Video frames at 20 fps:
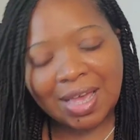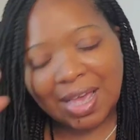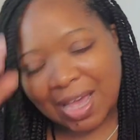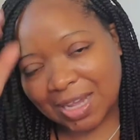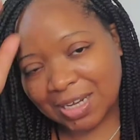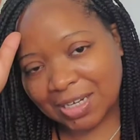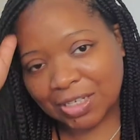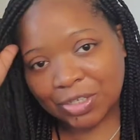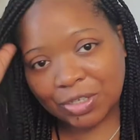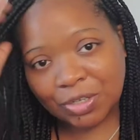
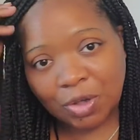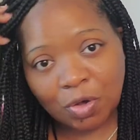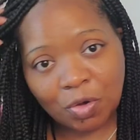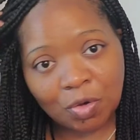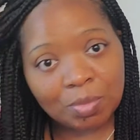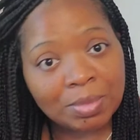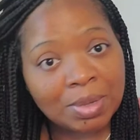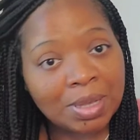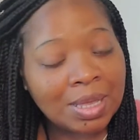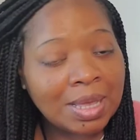I just
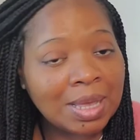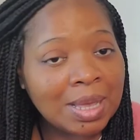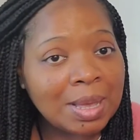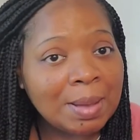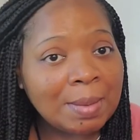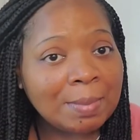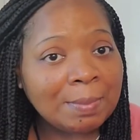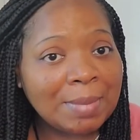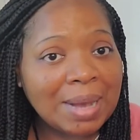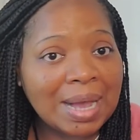hope
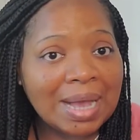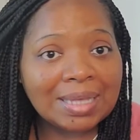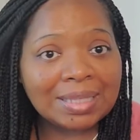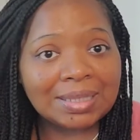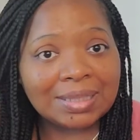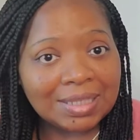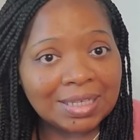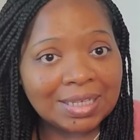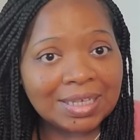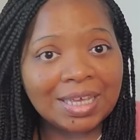
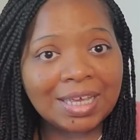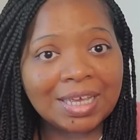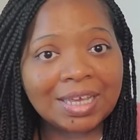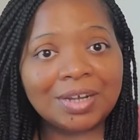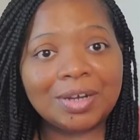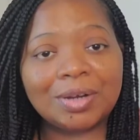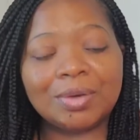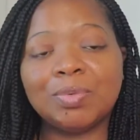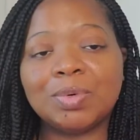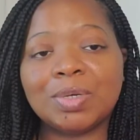my thick
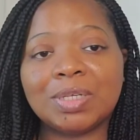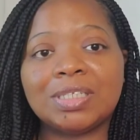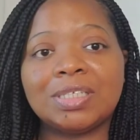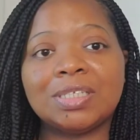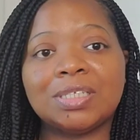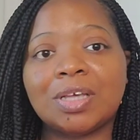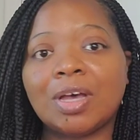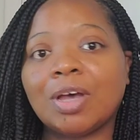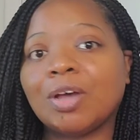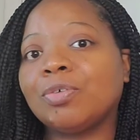hair, once
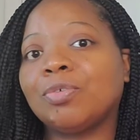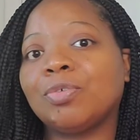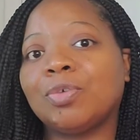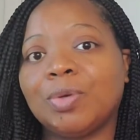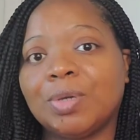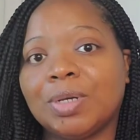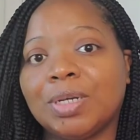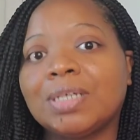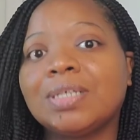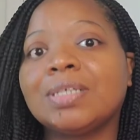it's all
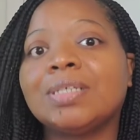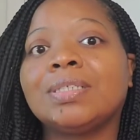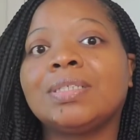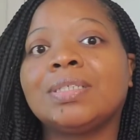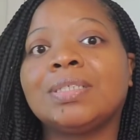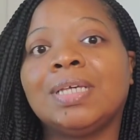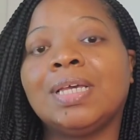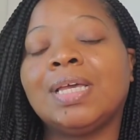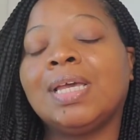growing, because